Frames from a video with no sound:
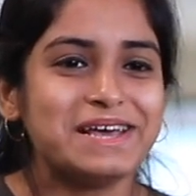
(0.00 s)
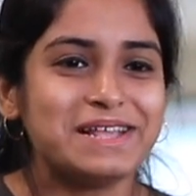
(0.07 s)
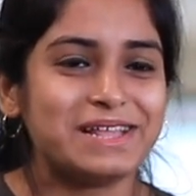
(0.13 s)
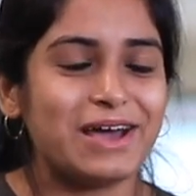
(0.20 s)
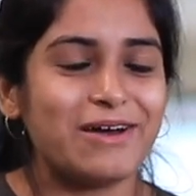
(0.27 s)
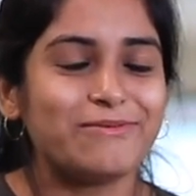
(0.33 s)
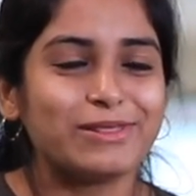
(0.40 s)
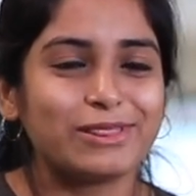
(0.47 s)

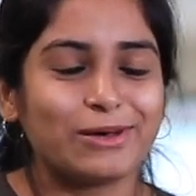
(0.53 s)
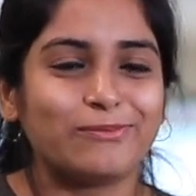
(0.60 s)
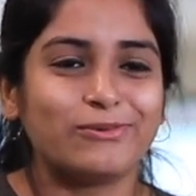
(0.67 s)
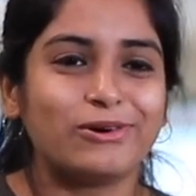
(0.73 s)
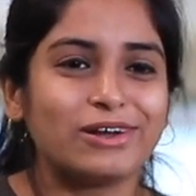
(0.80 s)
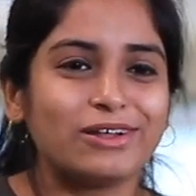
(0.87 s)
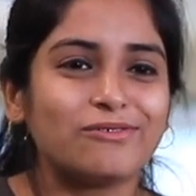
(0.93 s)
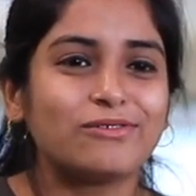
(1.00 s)
they have been
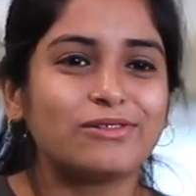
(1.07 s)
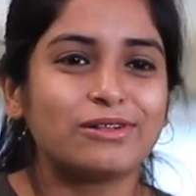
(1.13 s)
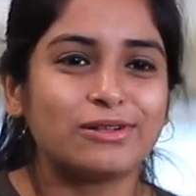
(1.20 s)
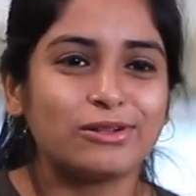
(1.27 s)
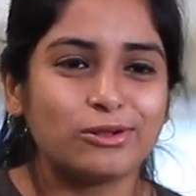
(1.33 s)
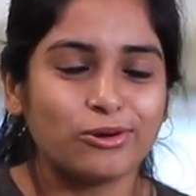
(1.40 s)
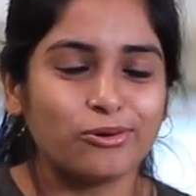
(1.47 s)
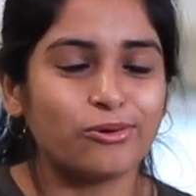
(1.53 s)
supporting
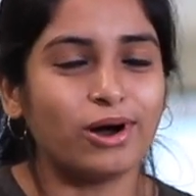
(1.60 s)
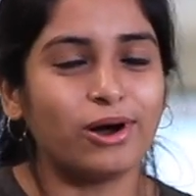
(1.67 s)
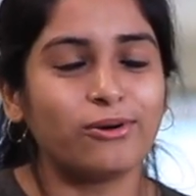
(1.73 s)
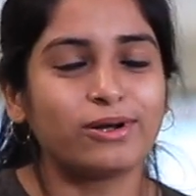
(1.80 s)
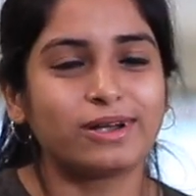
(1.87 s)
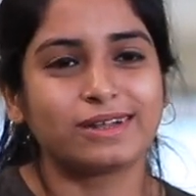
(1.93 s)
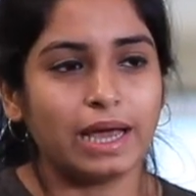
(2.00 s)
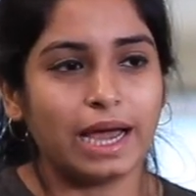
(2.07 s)
throughout.